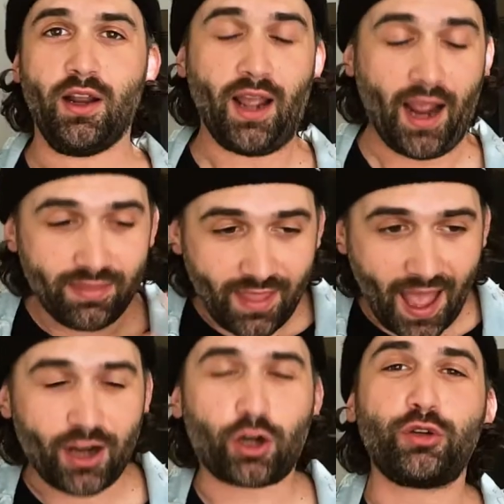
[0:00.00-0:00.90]
And
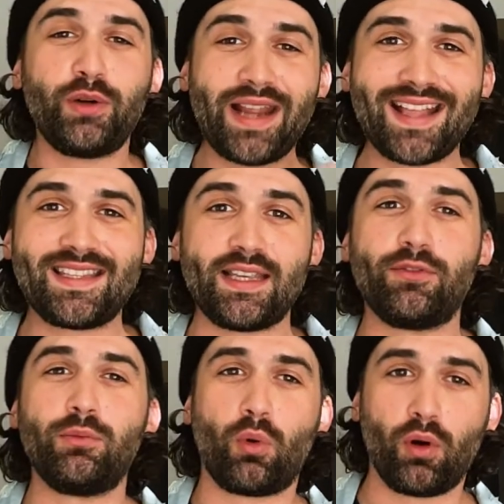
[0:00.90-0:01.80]
that creates
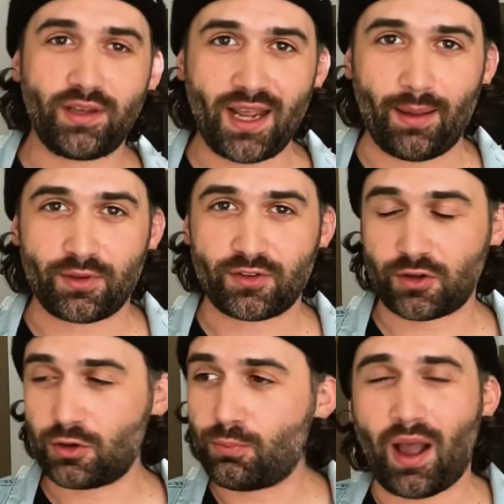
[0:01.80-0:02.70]
even more depth. So
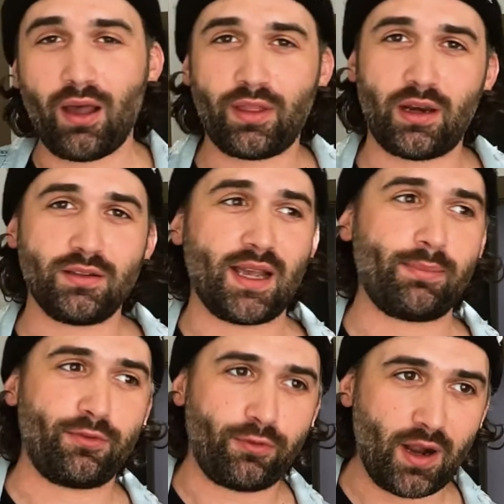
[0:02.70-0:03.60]
you pile that on
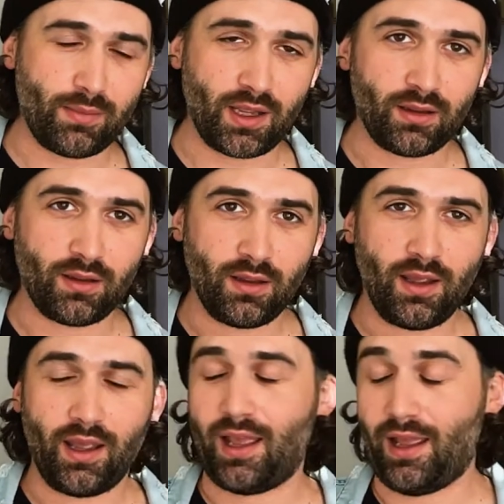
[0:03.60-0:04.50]
top of framing,
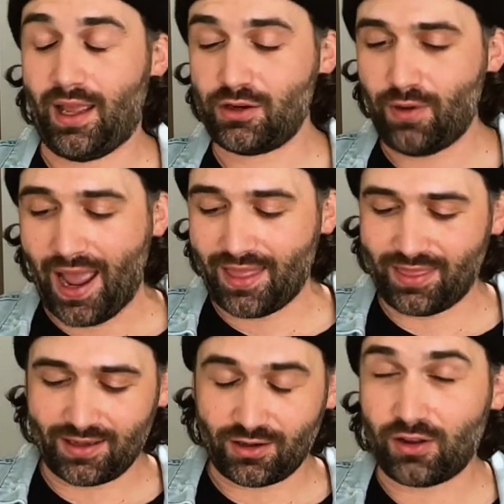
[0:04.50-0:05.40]
and you add
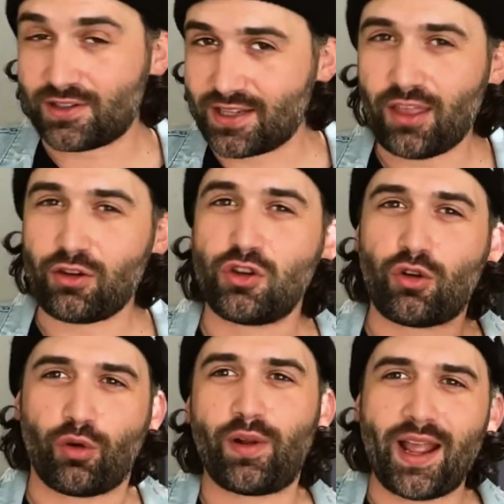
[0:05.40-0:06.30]
that all together, you
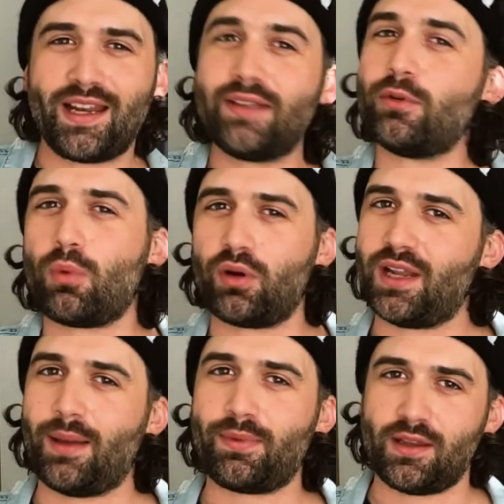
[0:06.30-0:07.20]
create even more
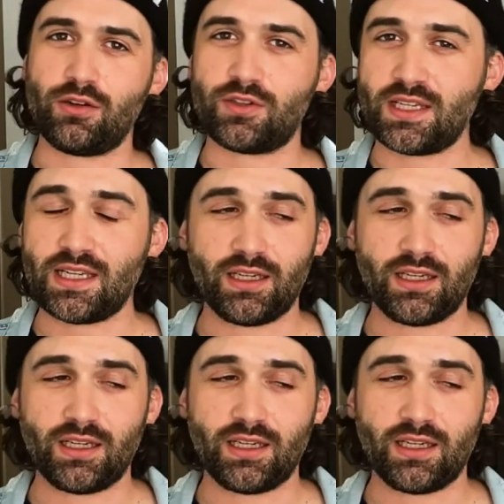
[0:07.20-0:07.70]
depth in your scene.